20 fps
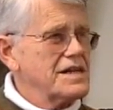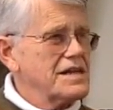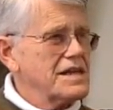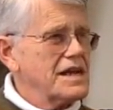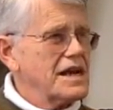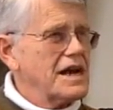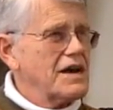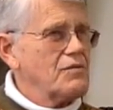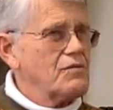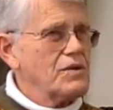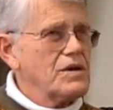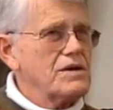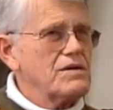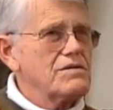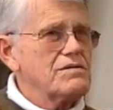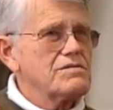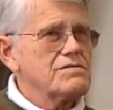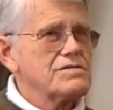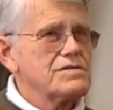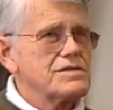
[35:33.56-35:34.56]
that I
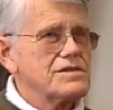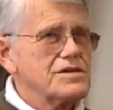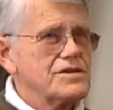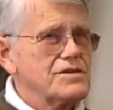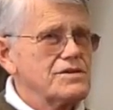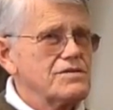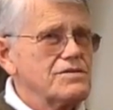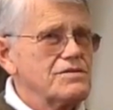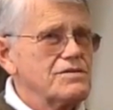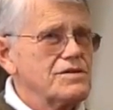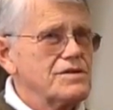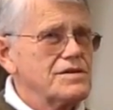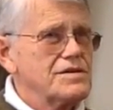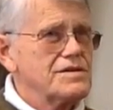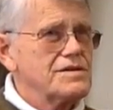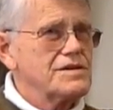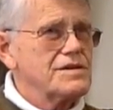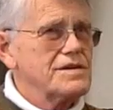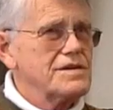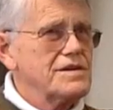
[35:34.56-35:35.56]
will do
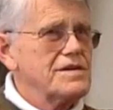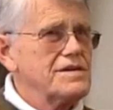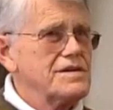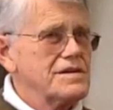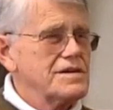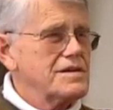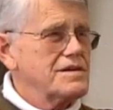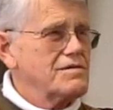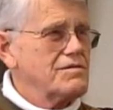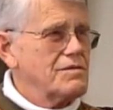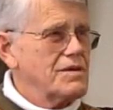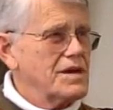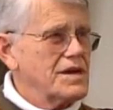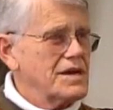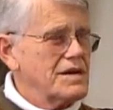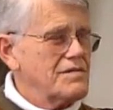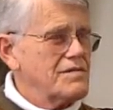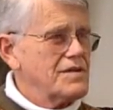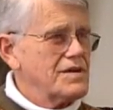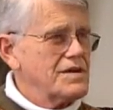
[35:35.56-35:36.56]

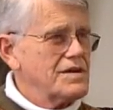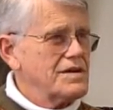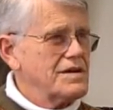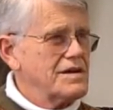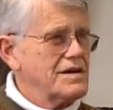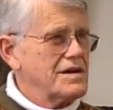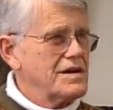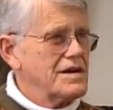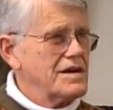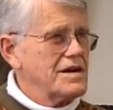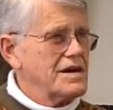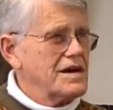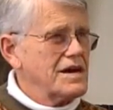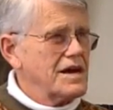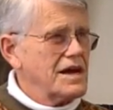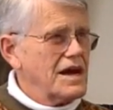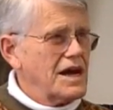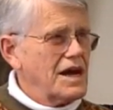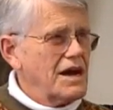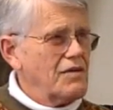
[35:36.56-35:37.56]
whatever.
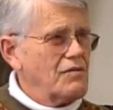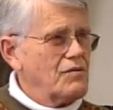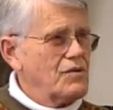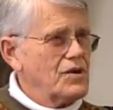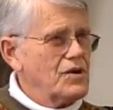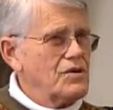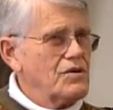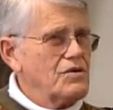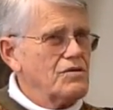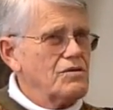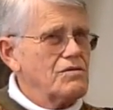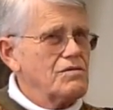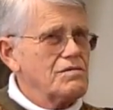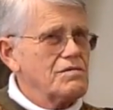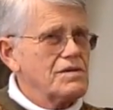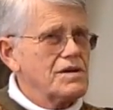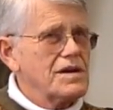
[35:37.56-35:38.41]
I will